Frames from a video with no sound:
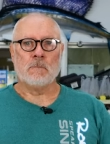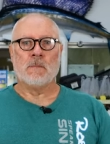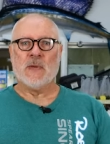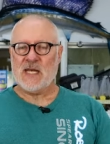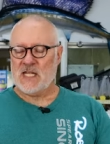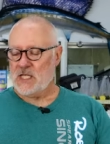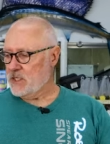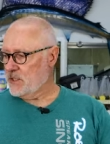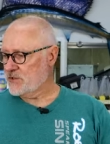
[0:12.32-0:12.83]

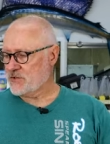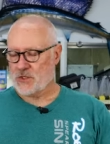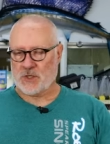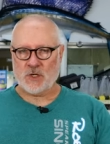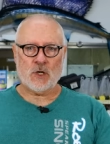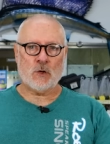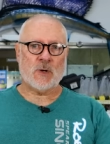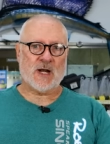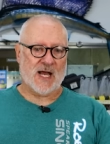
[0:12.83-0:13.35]
Many years
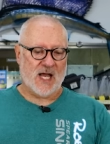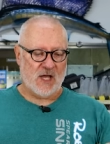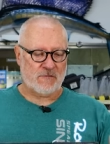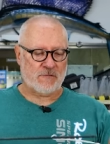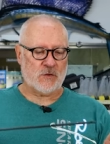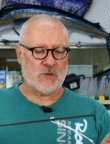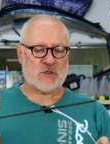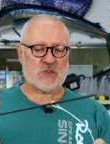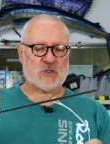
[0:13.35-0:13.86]
ago when I
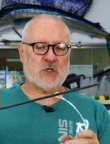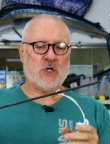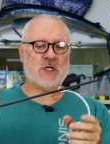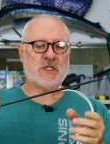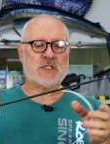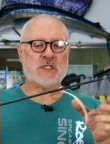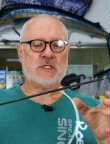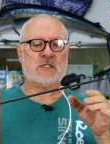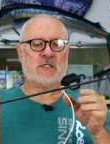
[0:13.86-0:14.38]
first
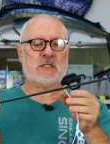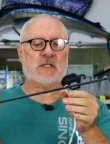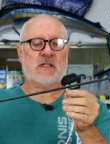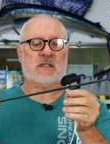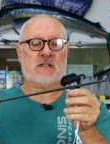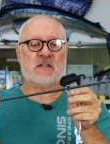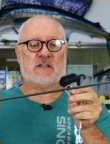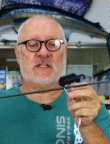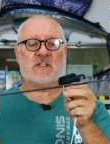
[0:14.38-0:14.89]
started,
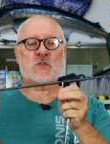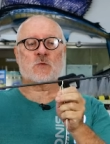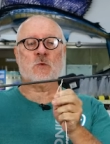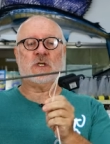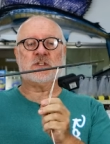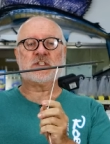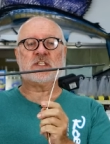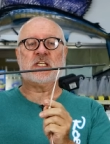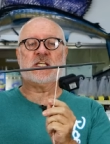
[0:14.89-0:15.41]
this
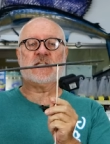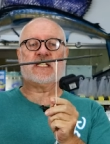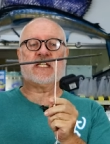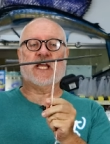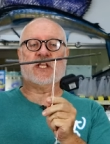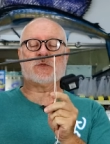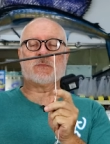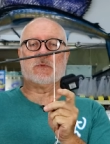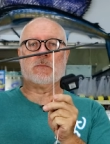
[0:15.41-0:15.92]
was the
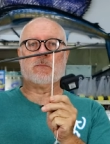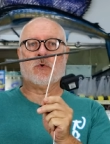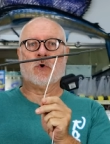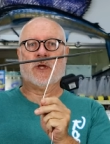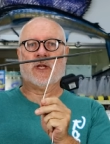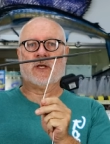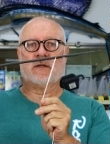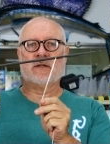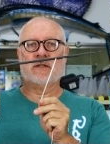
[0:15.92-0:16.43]
attachment
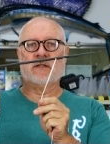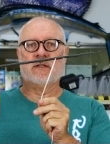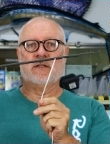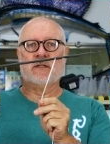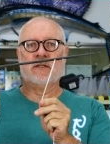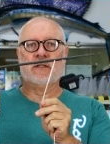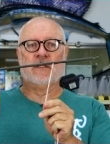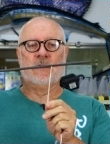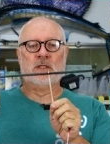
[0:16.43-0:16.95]
point,
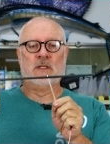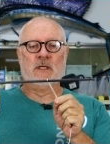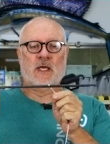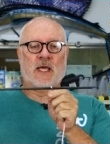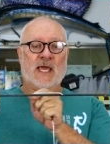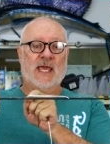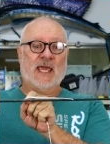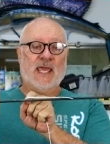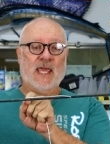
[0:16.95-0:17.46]

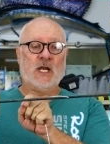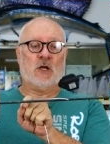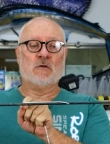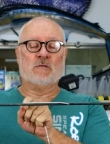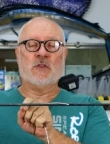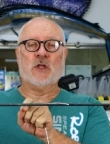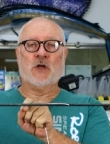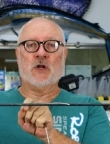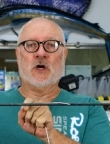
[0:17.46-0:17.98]
ahead
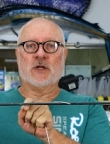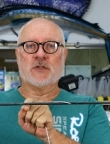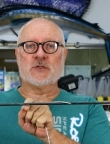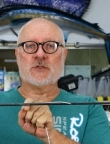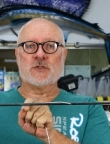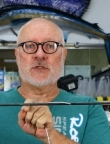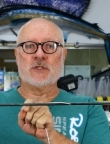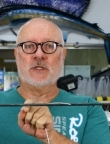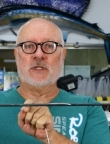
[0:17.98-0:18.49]
of the
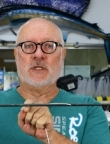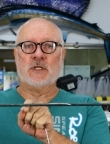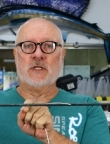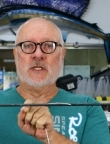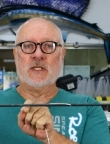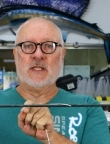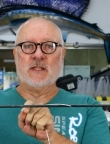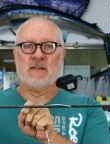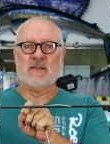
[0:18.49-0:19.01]
notch.
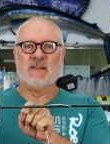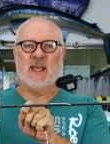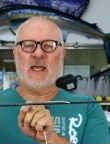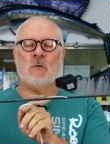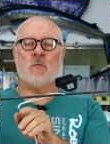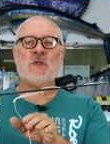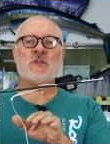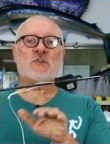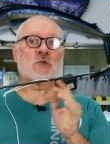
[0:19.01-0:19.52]

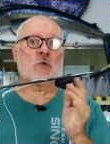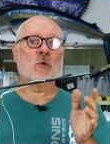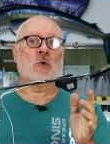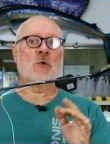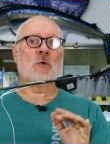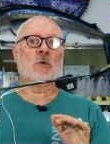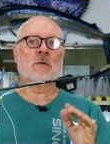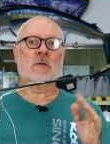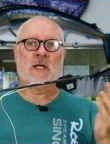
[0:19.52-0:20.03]
Then we
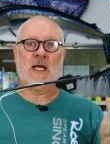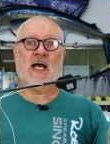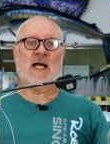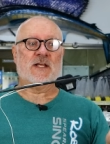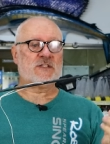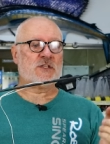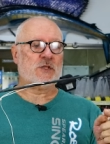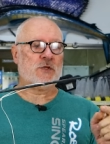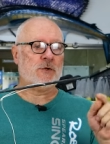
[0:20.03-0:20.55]
saw
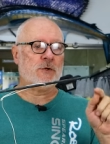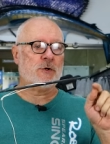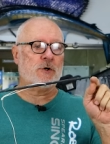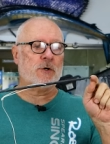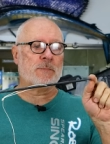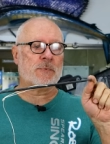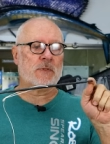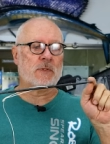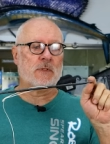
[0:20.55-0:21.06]
guys in
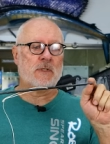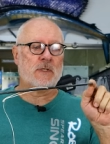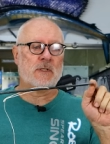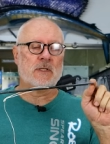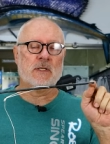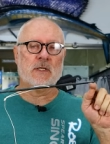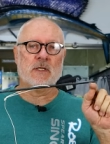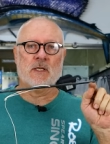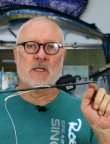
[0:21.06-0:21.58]
Europe
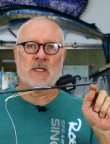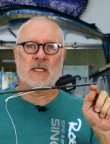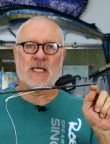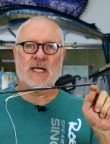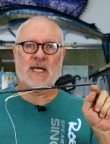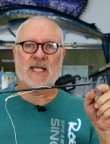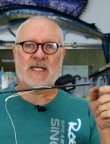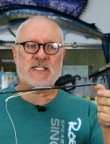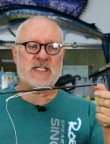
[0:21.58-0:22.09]

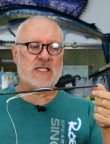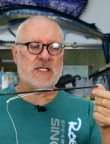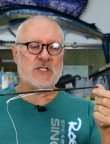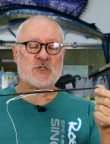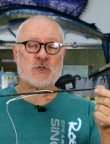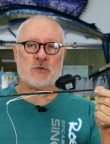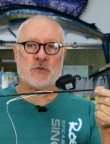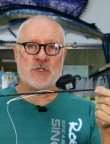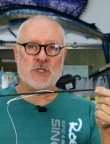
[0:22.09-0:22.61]
connecting
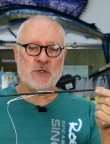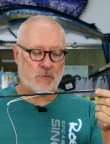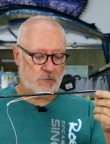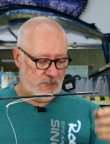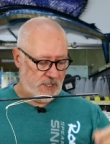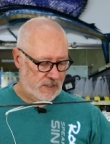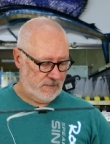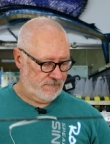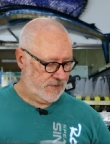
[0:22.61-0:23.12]
it to the
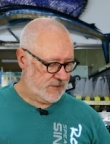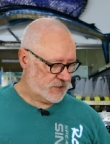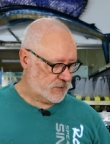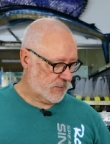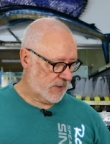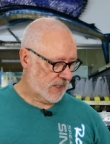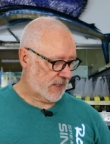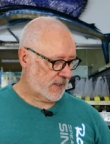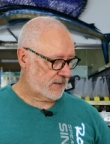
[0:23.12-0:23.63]
rear of the
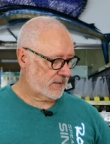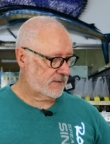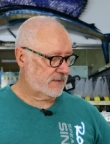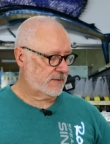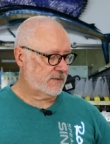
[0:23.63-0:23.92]
spear,